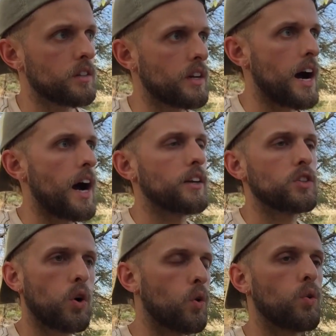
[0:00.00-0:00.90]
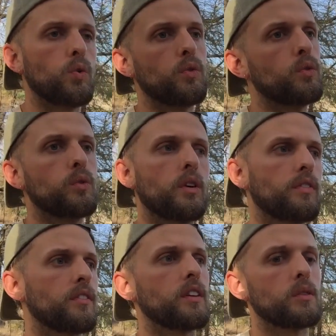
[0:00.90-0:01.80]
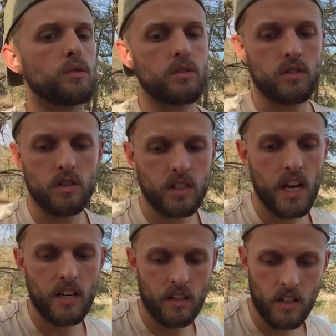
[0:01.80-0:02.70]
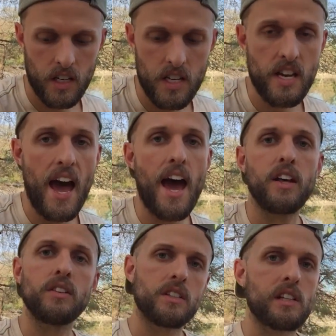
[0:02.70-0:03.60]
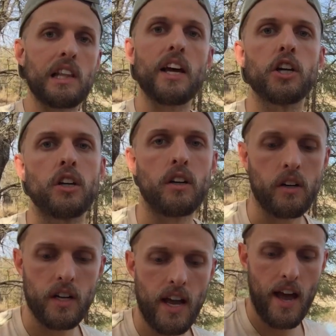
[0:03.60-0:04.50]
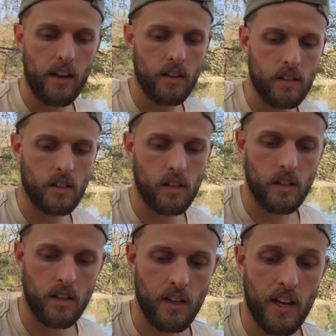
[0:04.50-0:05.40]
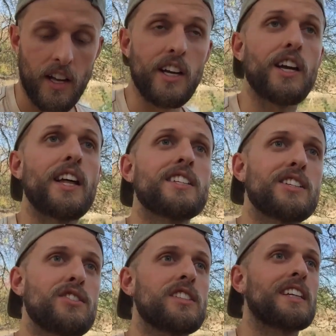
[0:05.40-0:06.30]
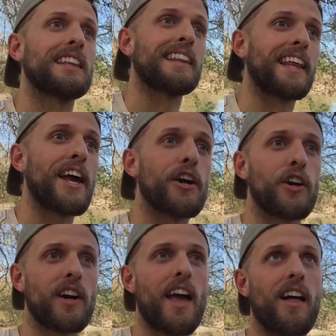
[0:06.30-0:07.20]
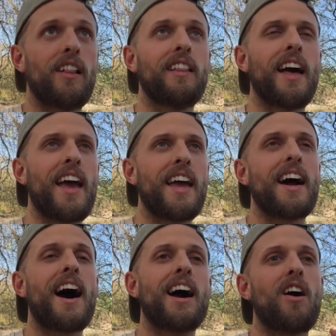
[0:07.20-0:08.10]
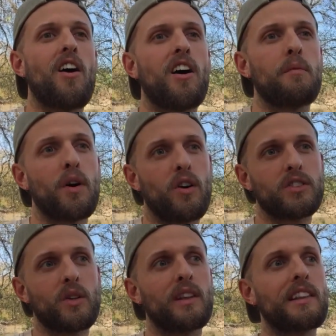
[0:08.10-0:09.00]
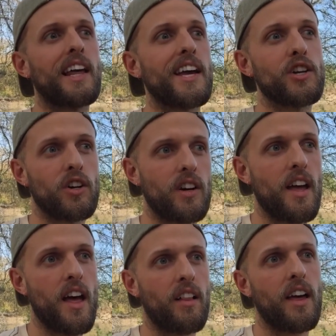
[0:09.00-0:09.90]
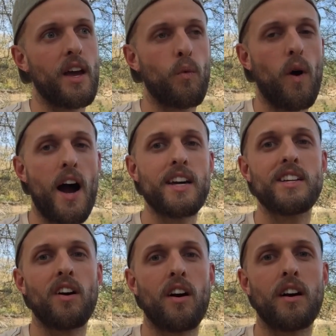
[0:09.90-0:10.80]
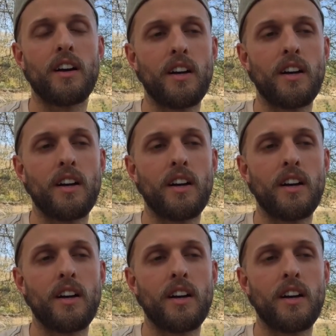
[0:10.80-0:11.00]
God told, I think it was Satan, that he had this layer, or he had this, that's interesting, layer, L-A-I-R, but also layer, L-A-Y-E-R,